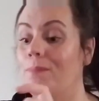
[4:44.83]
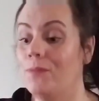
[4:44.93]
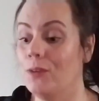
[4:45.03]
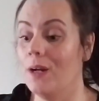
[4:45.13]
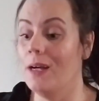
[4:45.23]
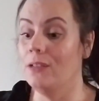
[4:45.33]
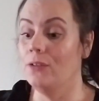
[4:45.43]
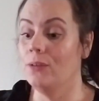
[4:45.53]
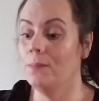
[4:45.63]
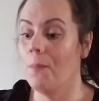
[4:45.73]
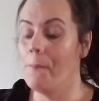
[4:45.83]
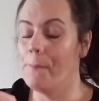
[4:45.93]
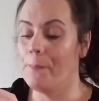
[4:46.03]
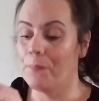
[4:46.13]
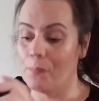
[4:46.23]
You guys,
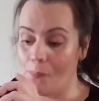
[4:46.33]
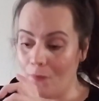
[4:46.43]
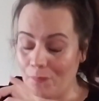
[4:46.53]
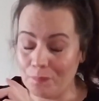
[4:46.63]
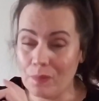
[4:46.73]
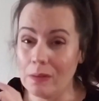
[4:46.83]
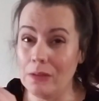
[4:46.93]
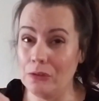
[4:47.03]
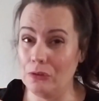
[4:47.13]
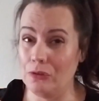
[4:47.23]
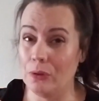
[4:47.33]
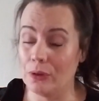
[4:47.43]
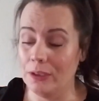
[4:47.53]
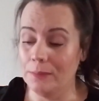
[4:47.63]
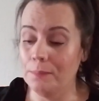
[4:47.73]
these are so
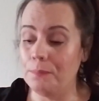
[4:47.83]
good.